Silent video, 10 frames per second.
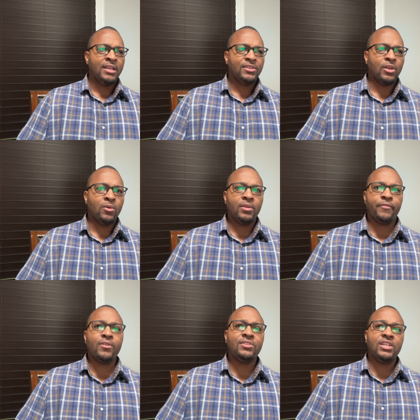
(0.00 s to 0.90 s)
So,
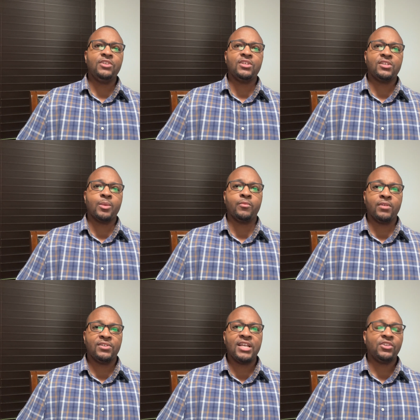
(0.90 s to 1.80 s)
if you're teaching
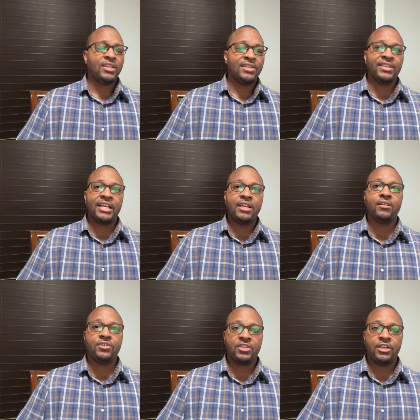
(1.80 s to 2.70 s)
summarization as an
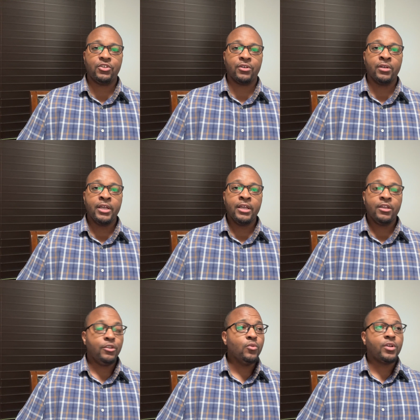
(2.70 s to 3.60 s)
English teacher,
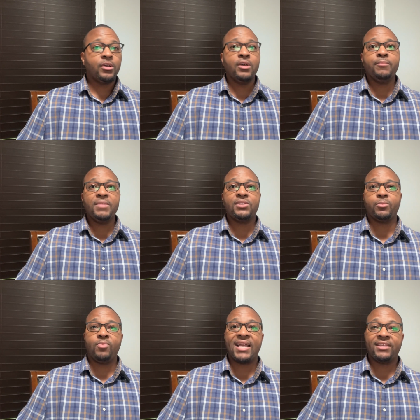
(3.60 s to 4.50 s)
you could miss the
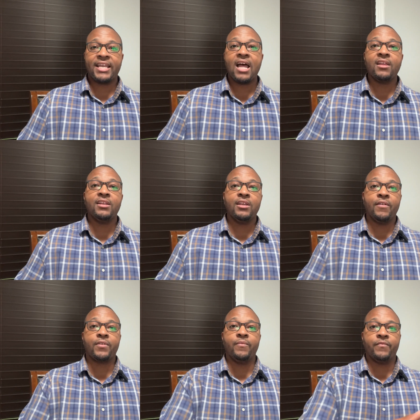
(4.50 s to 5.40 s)
practicality
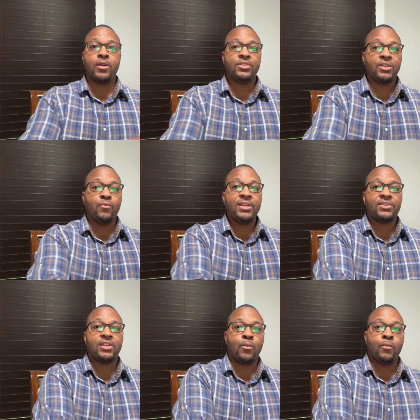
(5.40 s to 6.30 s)
of conversing with
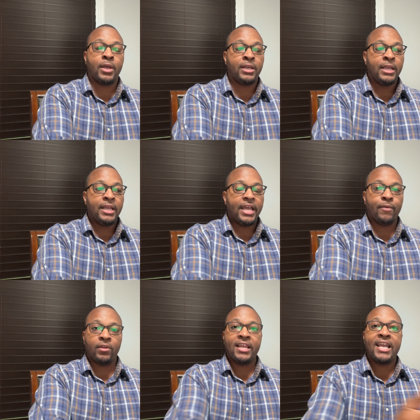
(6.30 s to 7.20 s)
someone
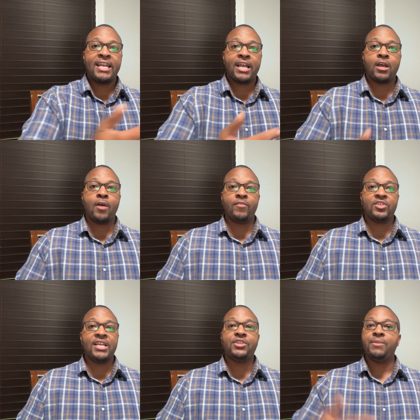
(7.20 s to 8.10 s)
and relaying that
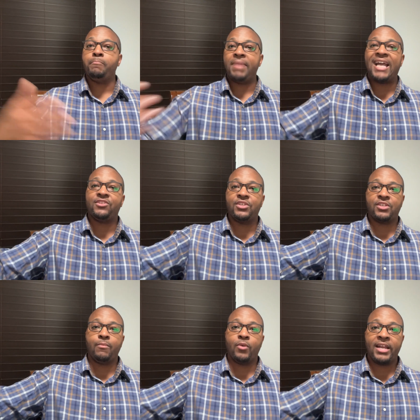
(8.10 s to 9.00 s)
conversation back to
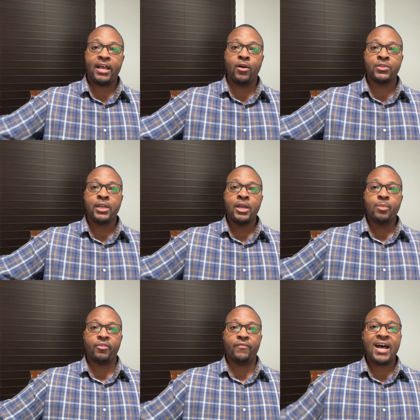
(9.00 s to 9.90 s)
someone else,
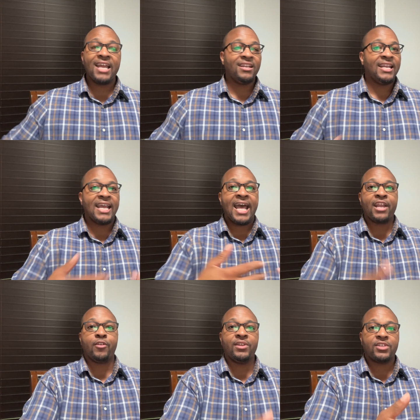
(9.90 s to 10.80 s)
providing an
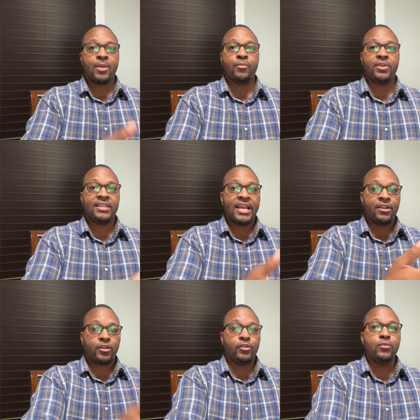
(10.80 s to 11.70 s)
accurate summary that
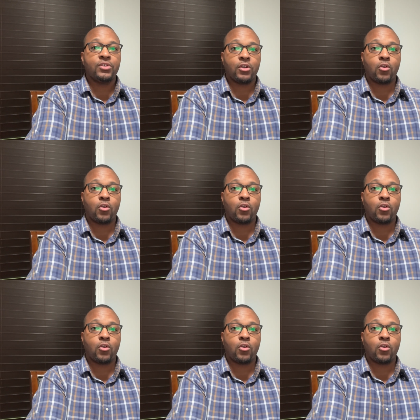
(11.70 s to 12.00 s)
includes the